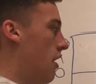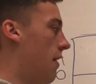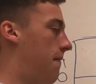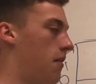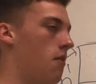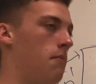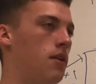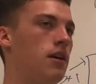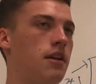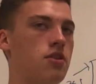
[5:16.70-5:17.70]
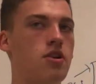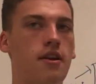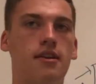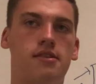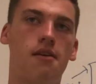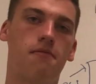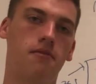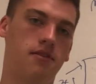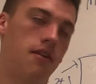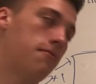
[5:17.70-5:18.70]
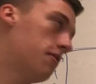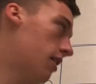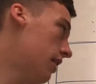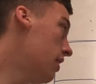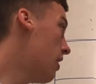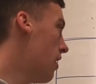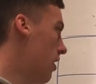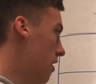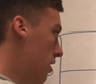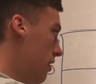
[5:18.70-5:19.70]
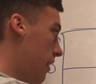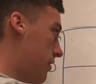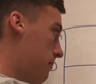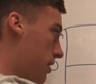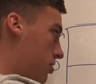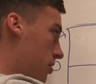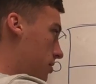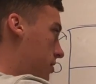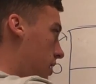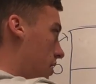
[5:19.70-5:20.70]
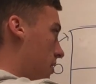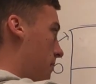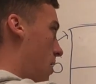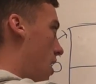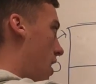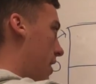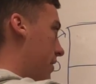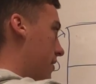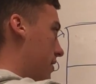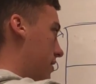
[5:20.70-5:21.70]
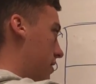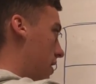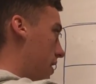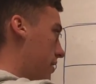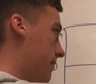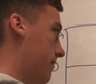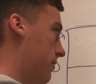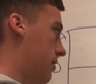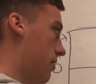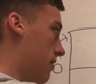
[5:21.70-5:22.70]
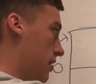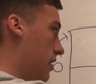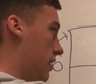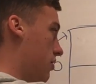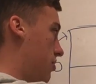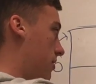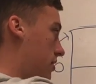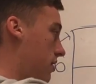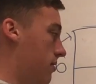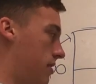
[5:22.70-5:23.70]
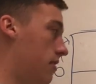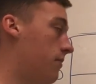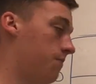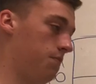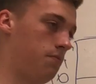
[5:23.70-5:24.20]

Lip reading: If you're a middle and you're trying to get set from the 10-foot line, you have to make sure you stand behind this line so he can shoot it to you still.